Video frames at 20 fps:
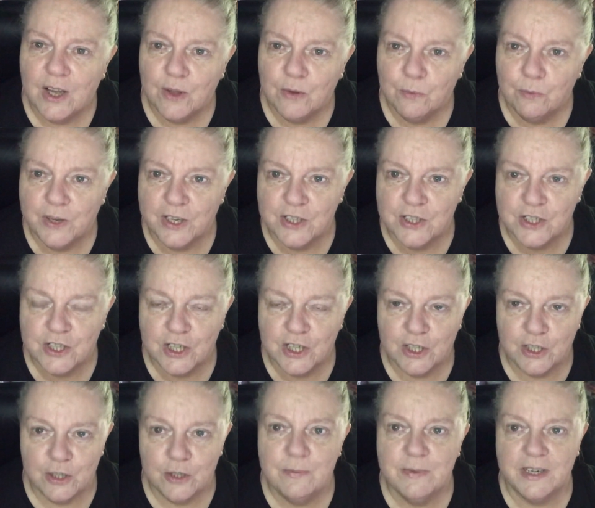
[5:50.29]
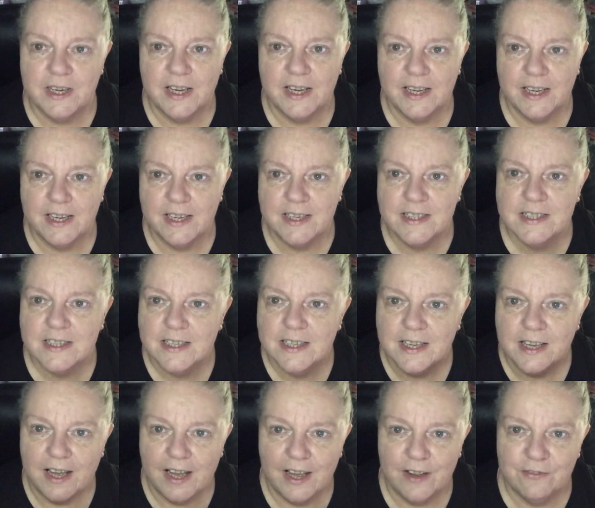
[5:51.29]
which illuminated
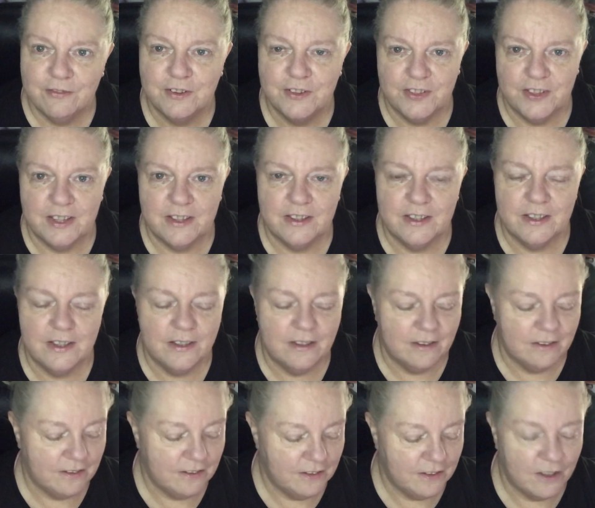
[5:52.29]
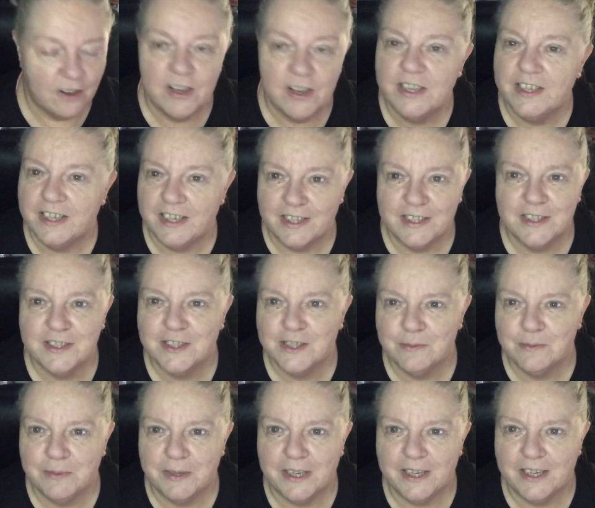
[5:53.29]
everything that I needed to
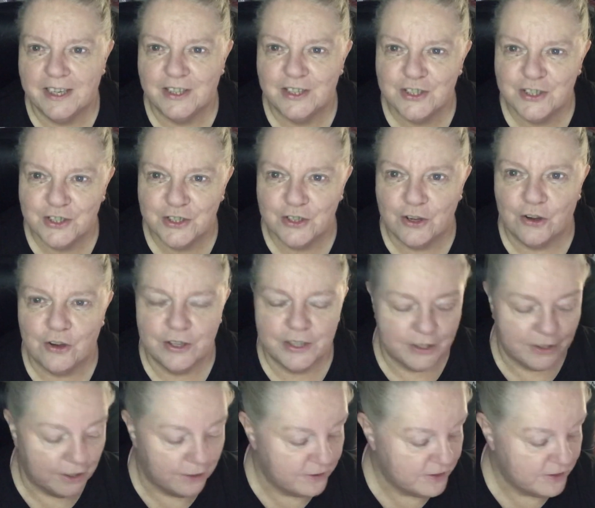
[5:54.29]
be in shot, you know.